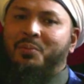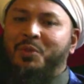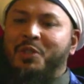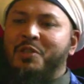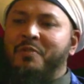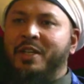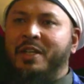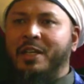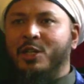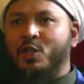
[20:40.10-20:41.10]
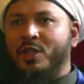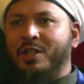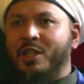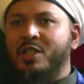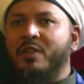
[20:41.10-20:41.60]
It's a free country.
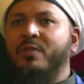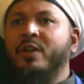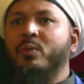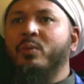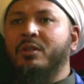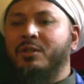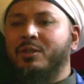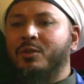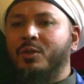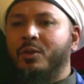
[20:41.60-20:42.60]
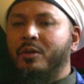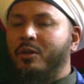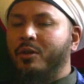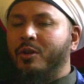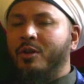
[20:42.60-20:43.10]
It's a free world.
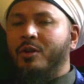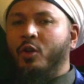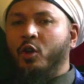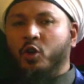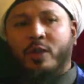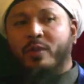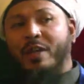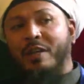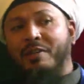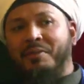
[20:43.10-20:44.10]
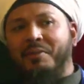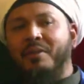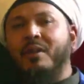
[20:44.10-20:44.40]
You may do that.